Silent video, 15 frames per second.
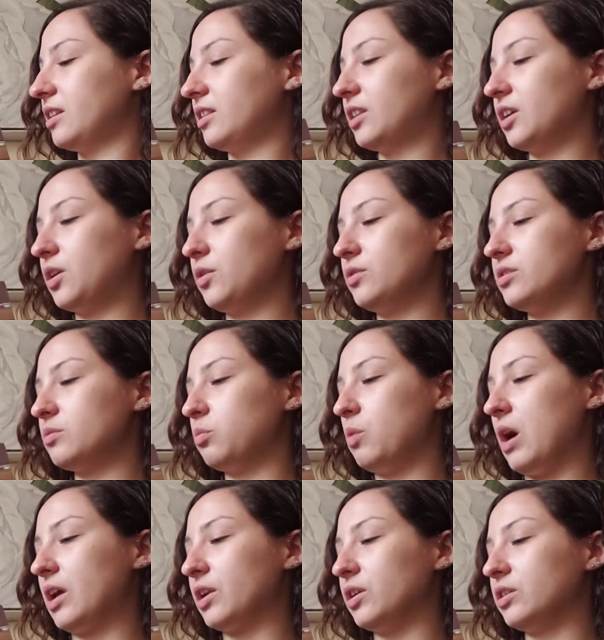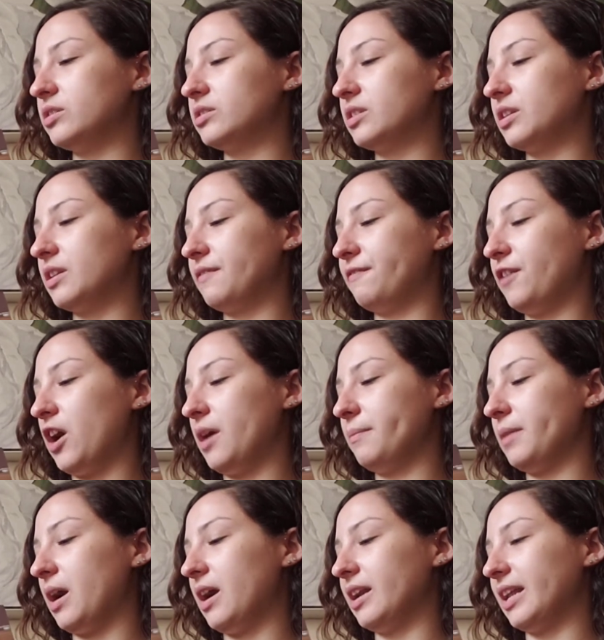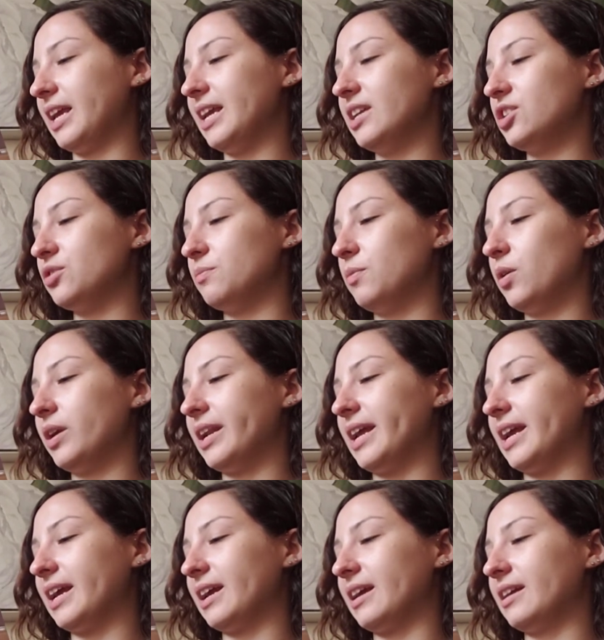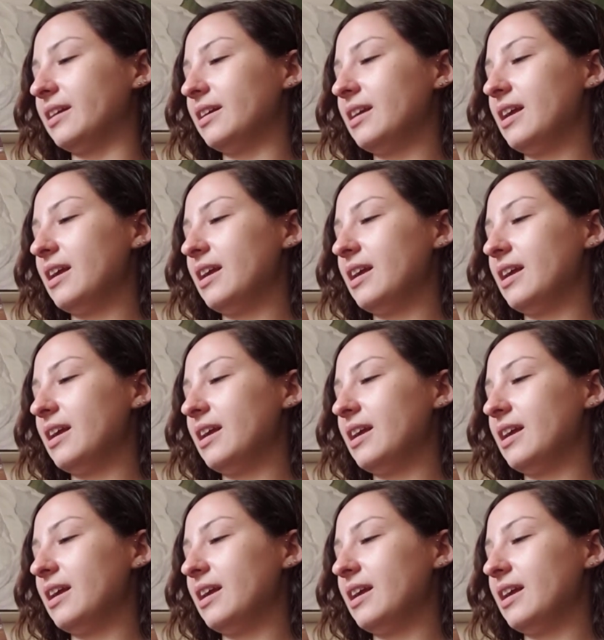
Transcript: The goose waddled to the farmyard each morning